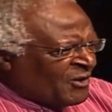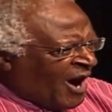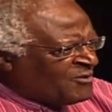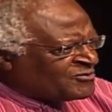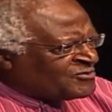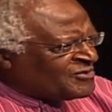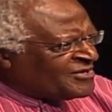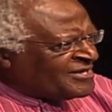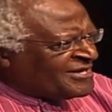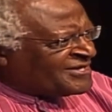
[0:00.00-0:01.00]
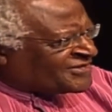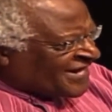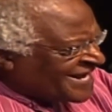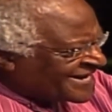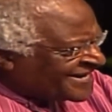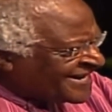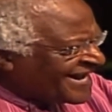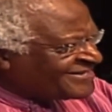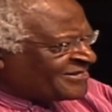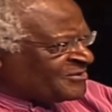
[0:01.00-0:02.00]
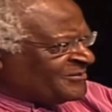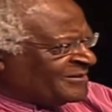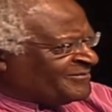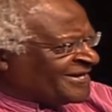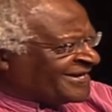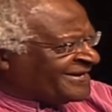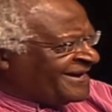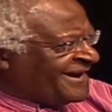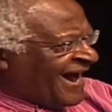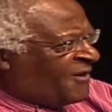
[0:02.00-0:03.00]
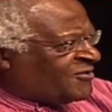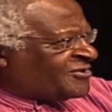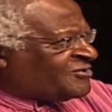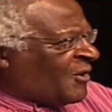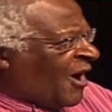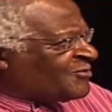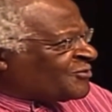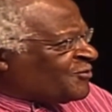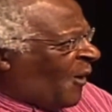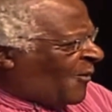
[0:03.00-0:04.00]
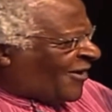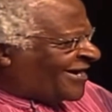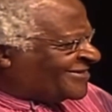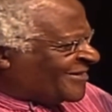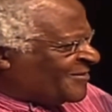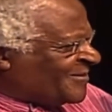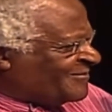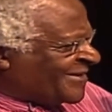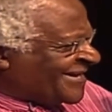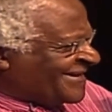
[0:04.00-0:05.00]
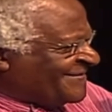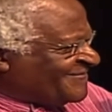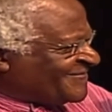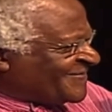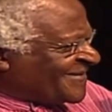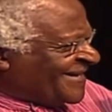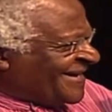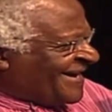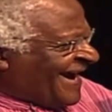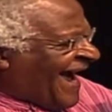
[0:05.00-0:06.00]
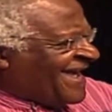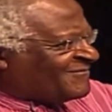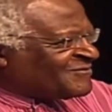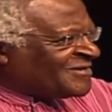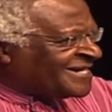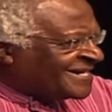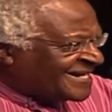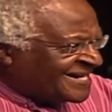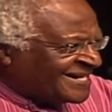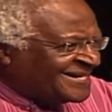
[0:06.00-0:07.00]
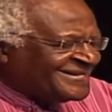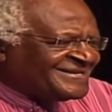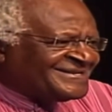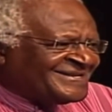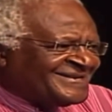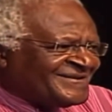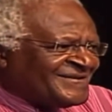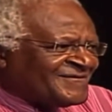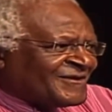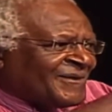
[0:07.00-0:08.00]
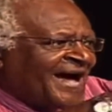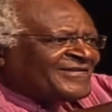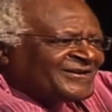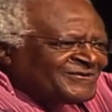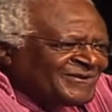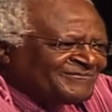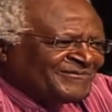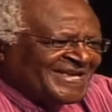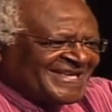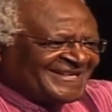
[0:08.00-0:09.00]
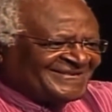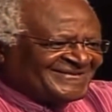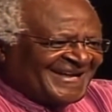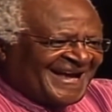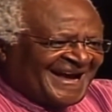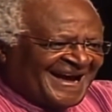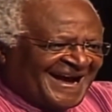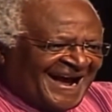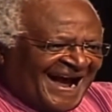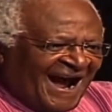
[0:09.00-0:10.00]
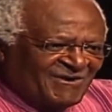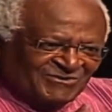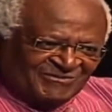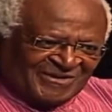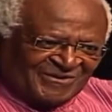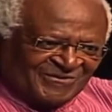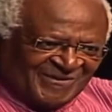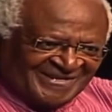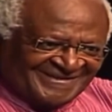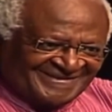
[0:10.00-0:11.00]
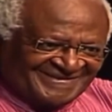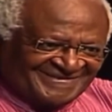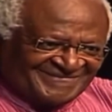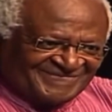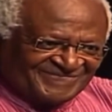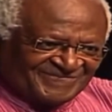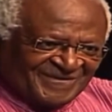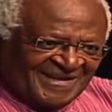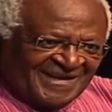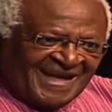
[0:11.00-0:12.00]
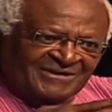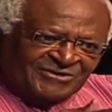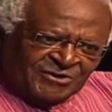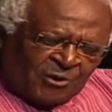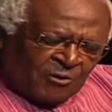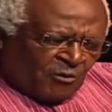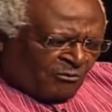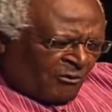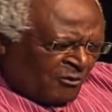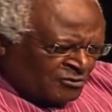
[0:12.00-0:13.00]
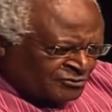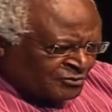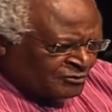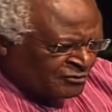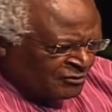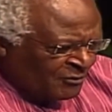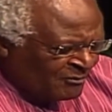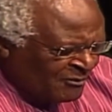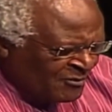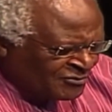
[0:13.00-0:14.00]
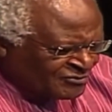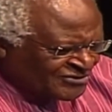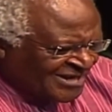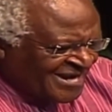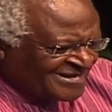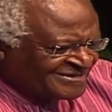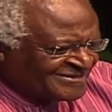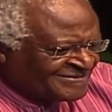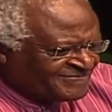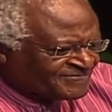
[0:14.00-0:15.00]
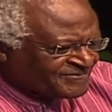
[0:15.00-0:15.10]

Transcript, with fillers: know how to think as a human being. I wouldn't know how to walk as a human being. I have to learn from other human beings how to be human. And so Ubuntu Ubuntu says,